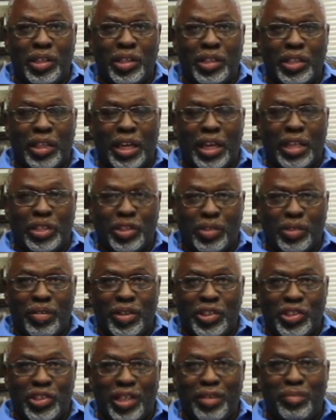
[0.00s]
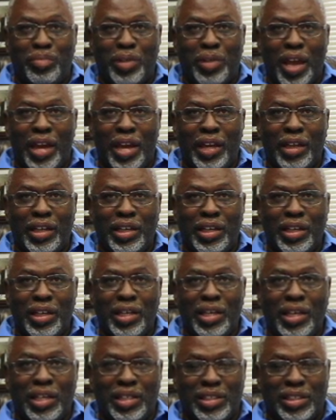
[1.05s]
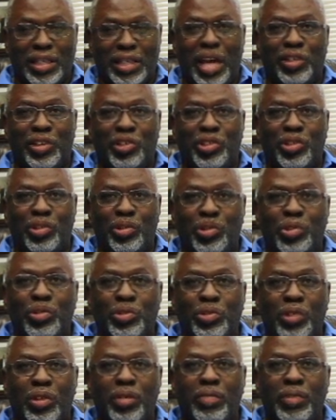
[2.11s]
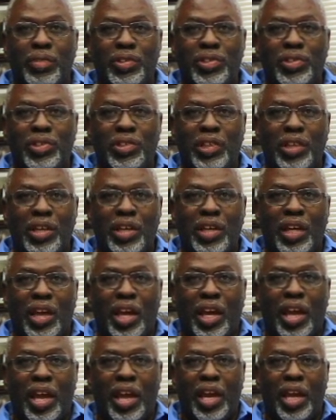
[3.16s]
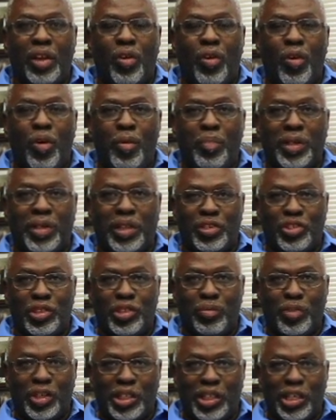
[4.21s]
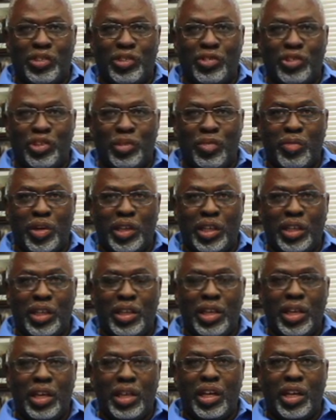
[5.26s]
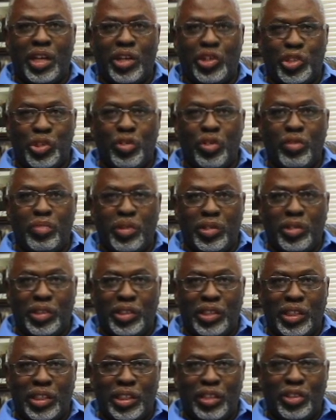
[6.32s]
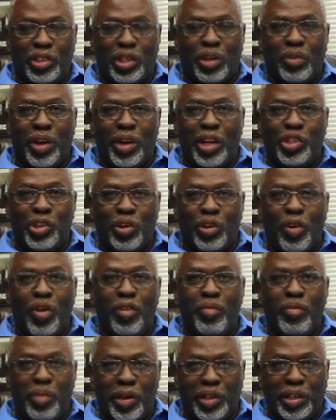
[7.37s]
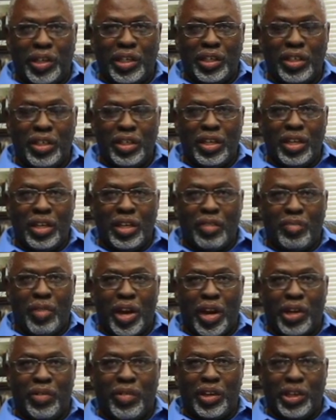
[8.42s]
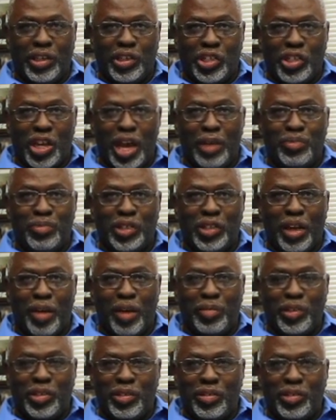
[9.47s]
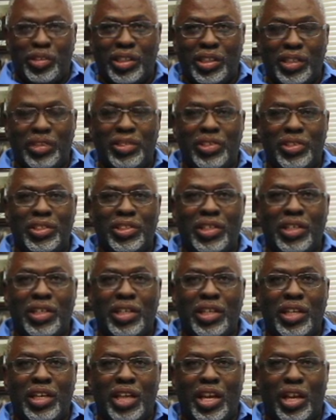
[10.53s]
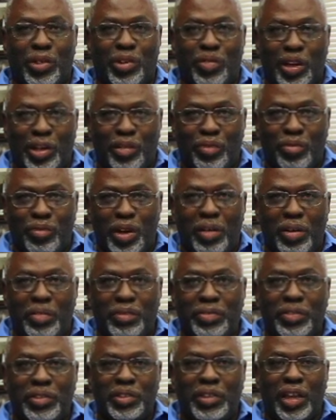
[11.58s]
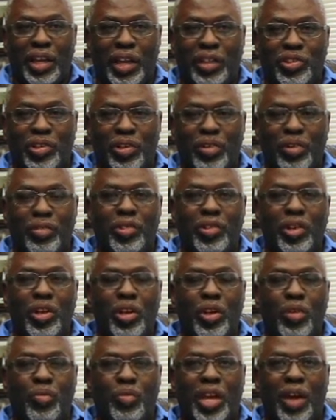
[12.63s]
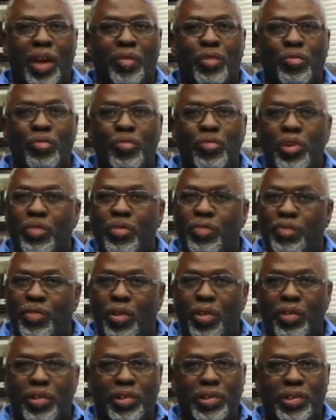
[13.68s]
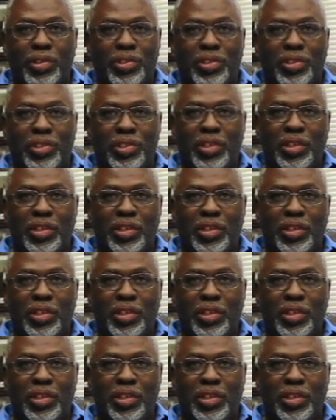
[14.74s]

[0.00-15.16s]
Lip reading: that has the greatest impact, is not in social service and hoping that someone gives you some money. It's your ability to create your own money by creating jobs and opportunities and creating wealth. And so we have a real focus,